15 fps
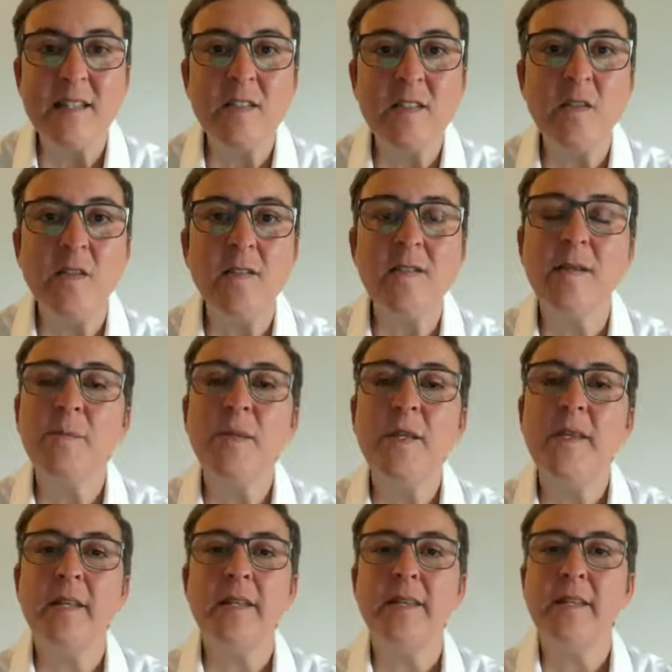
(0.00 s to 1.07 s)
It's not
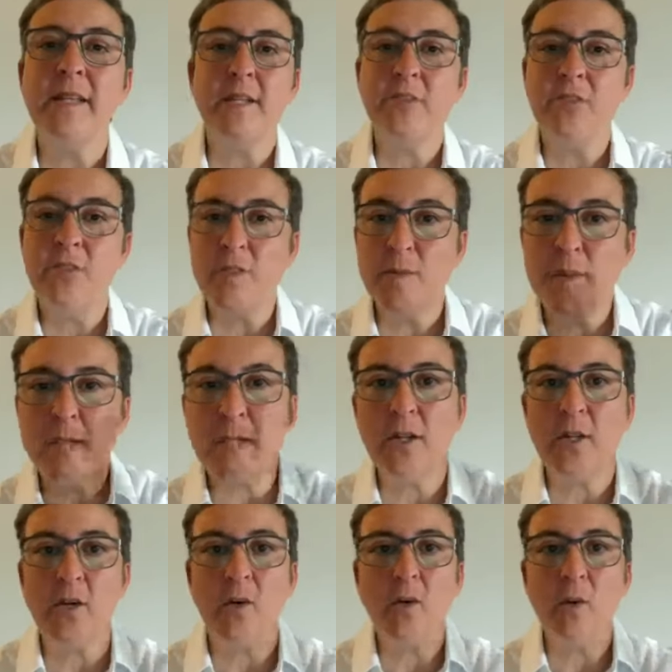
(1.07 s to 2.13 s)
something that they can just make
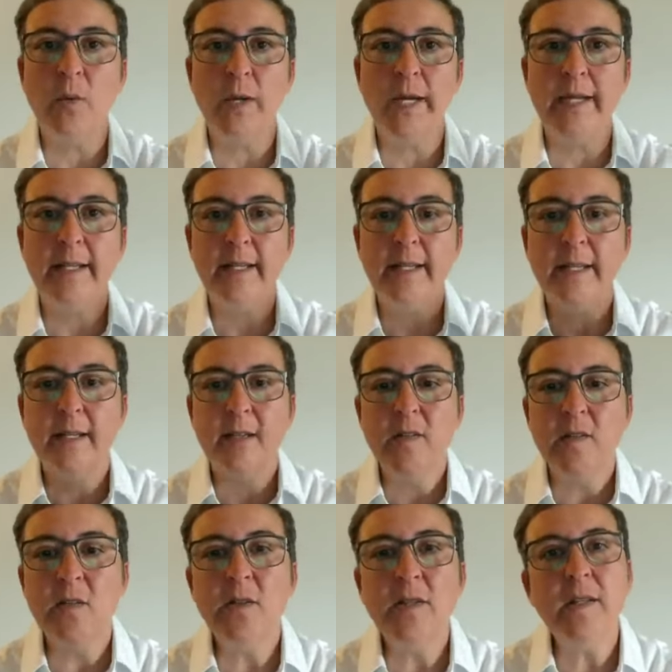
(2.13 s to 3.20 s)
it go away.
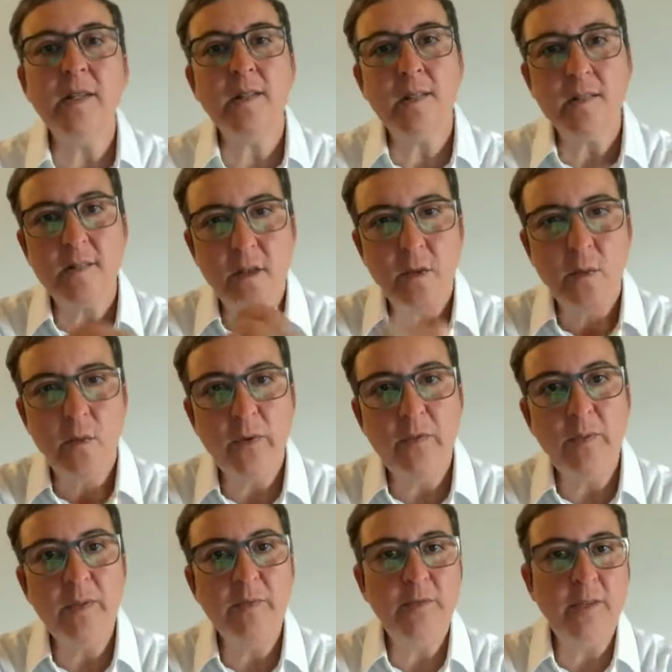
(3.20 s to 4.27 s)
So yes,
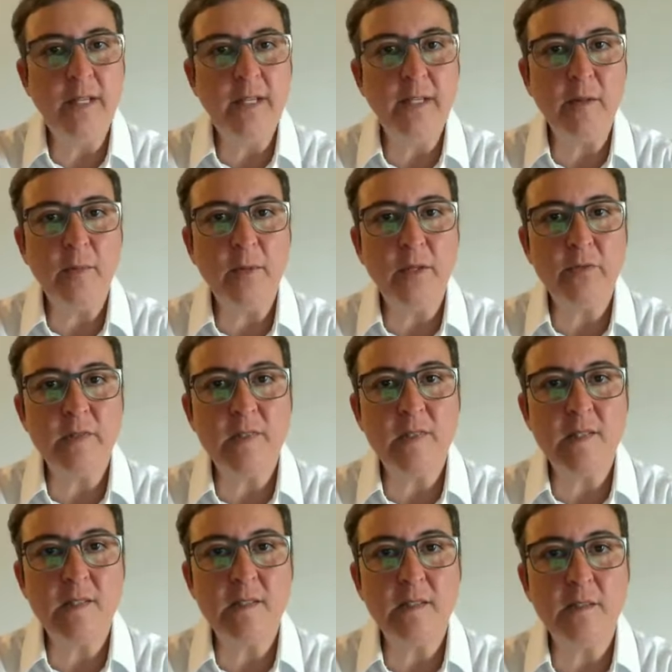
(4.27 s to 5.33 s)
we've been feeling a bit of
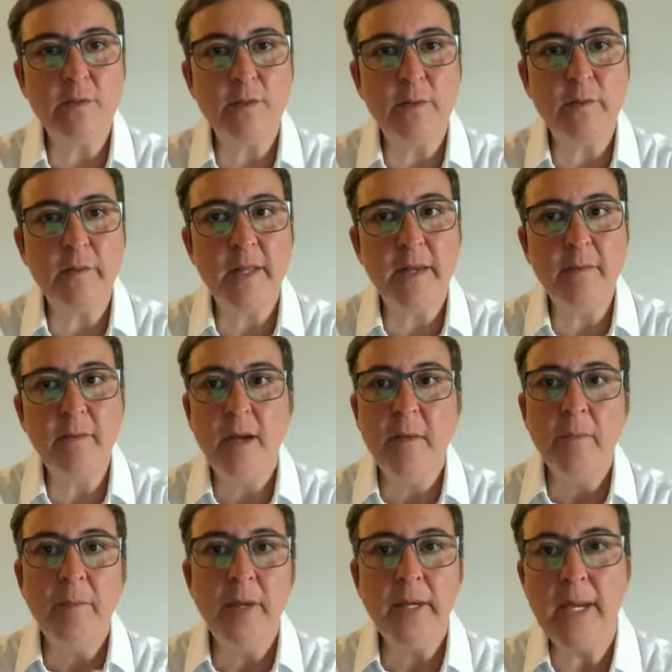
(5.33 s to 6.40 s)
resistance from them.
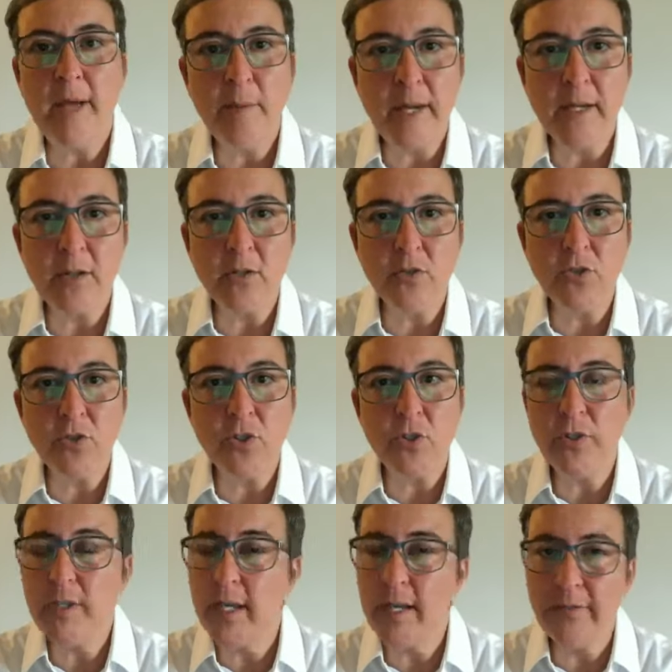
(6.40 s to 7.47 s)
But am I
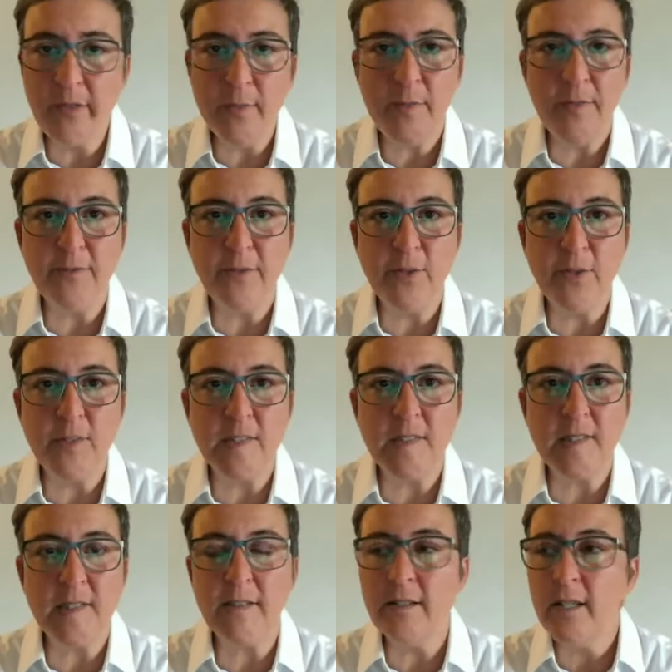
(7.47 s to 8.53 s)
concerned? Have I been
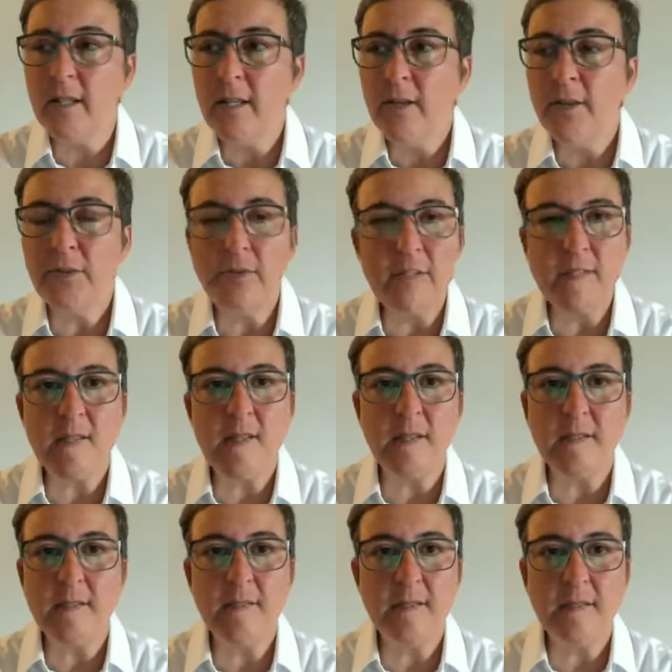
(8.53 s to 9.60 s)
focusing three
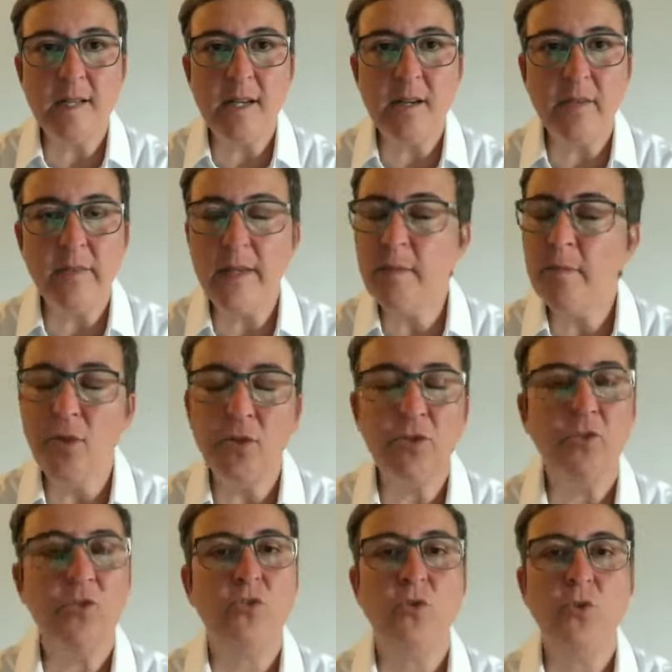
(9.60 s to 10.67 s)
seconds a day on them?
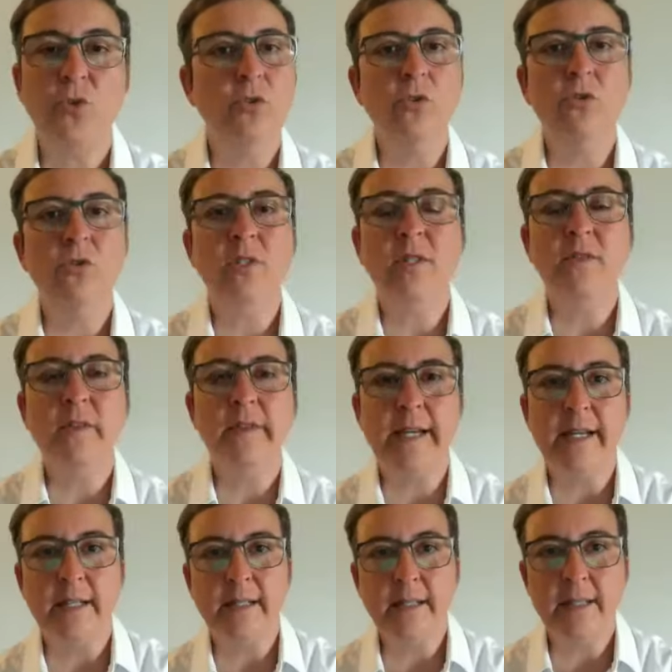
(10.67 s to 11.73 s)
Not at all. Not even
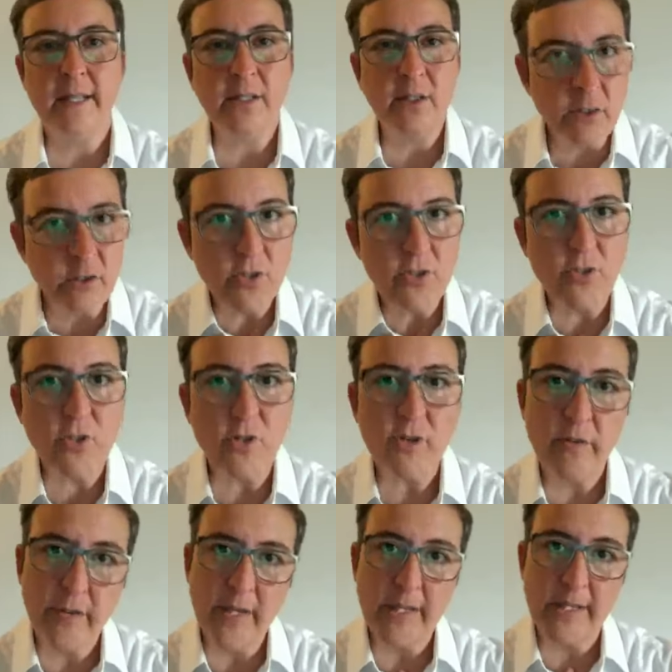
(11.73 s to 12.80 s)
that. They don't
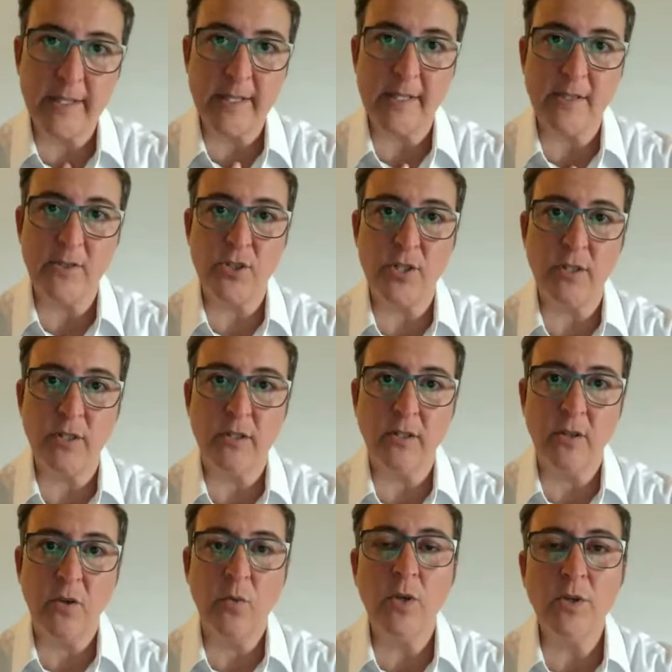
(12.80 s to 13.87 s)
deserve that attention.
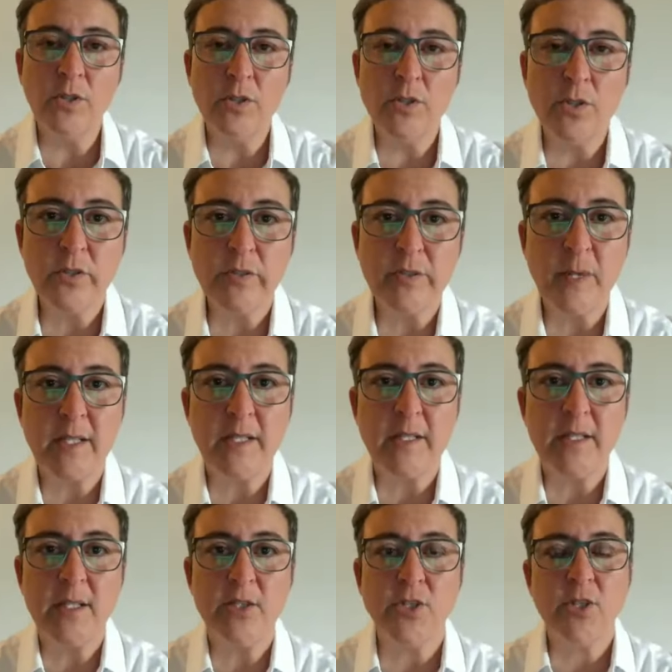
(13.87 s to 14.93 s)
What deserves my
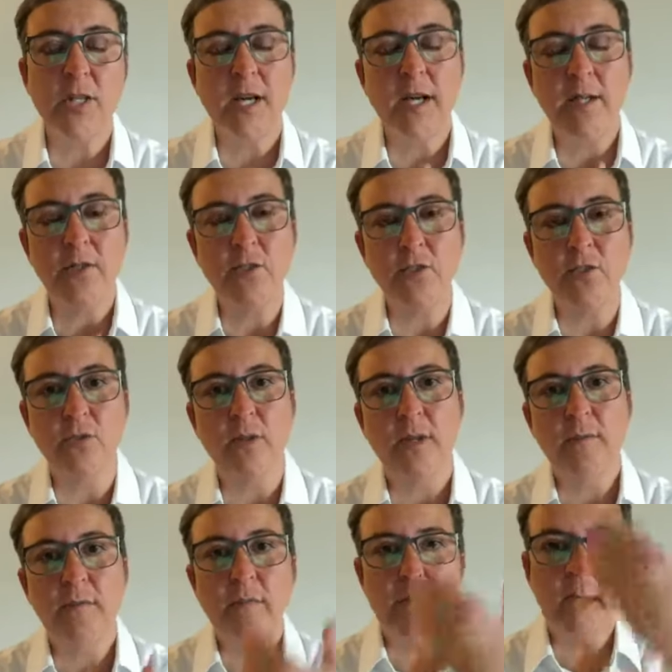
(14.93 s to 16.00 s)
attention? I do.
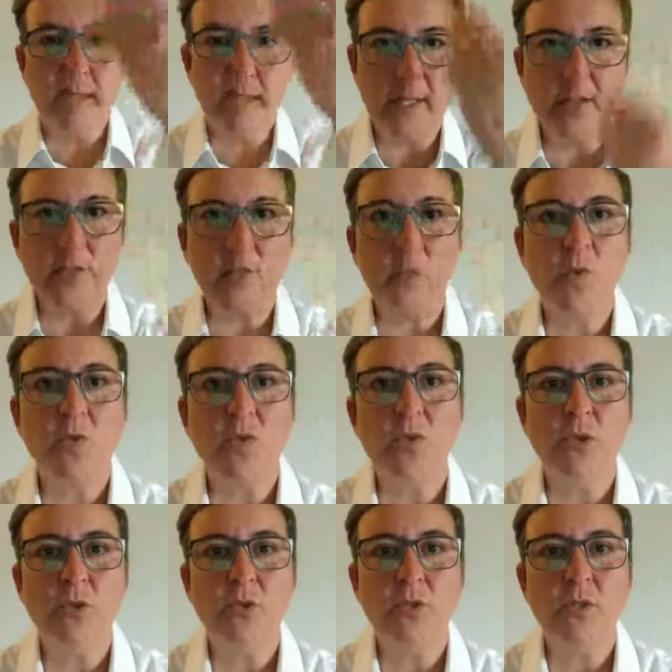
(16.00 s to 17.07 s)
My connection with
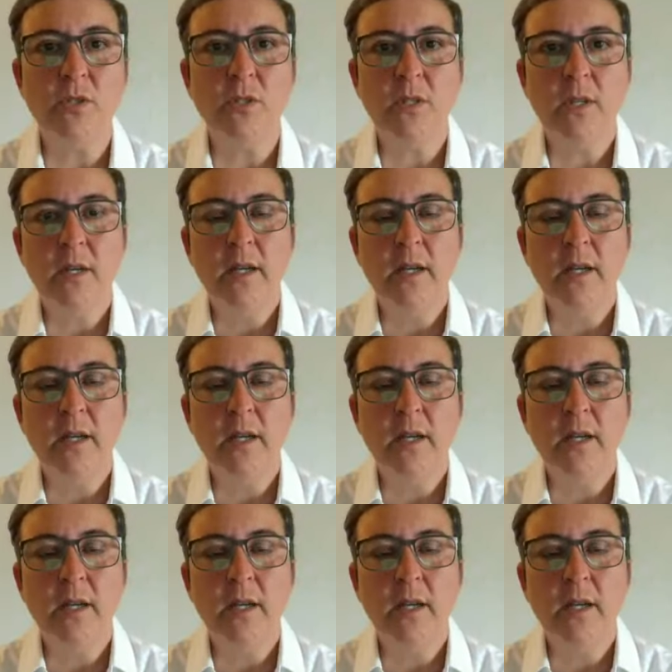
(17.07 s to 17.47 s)
source.